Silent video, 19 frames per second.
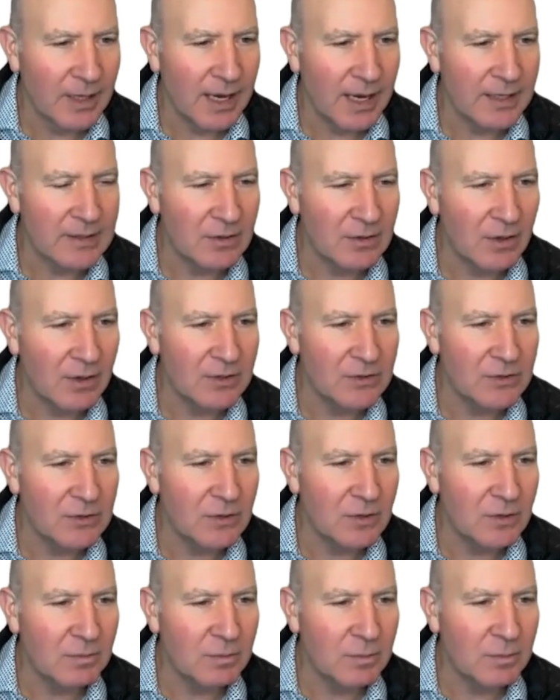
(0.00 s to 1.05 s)
And as long as
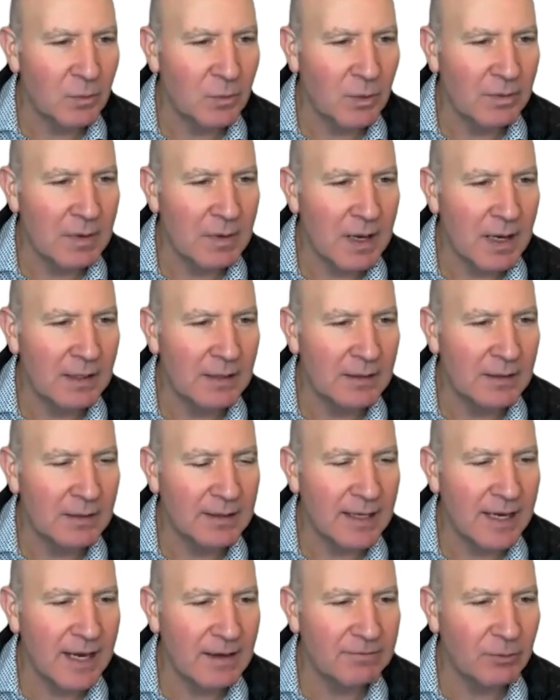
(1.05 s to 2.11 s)
you were a little
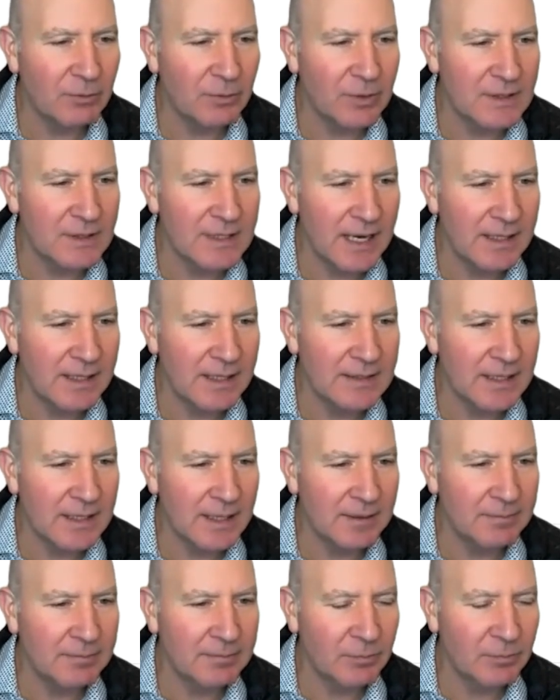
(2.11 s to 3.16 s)
careful with this
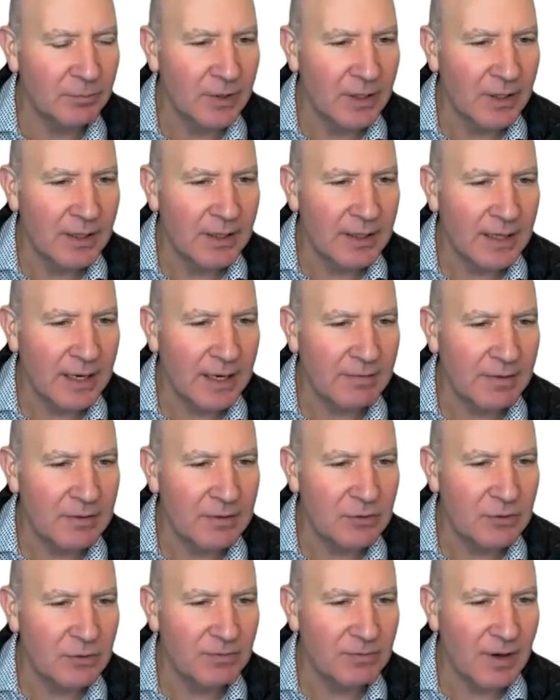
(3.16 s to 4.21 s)
editor, gave it a
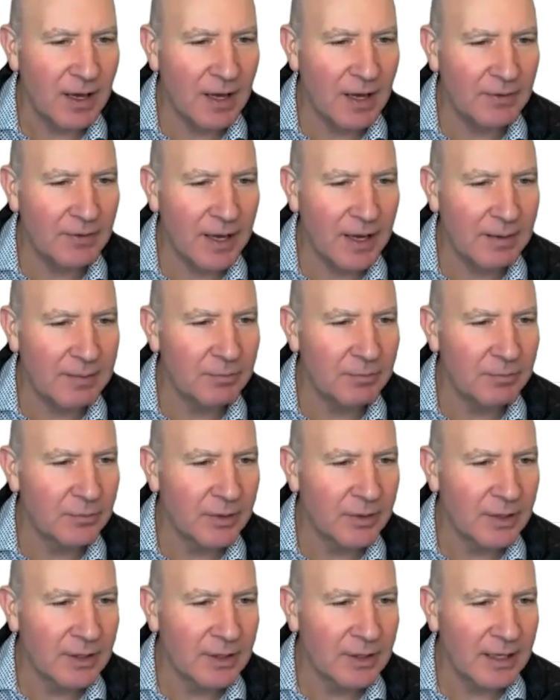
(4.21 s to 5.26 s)
new file name,
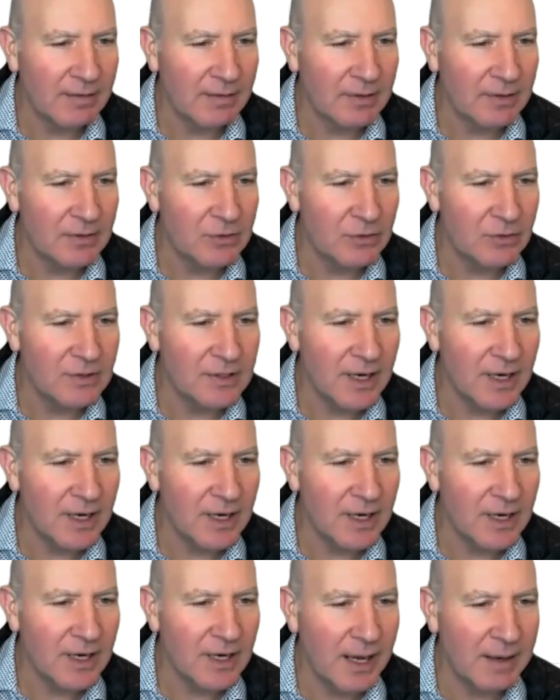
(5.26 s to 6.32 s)
gave it a new
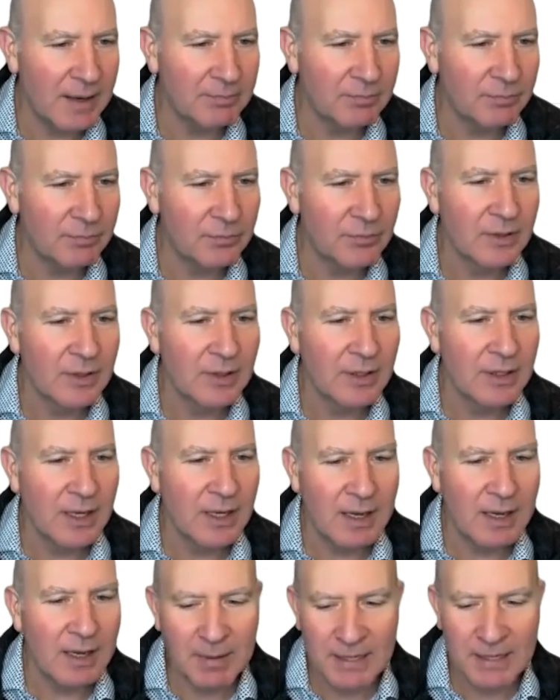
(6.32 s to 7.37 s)
table name,
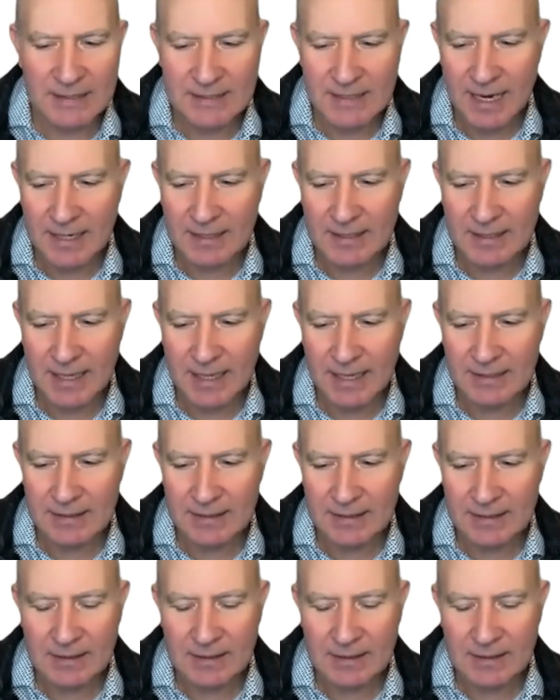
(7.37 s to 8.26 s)
and maintained that,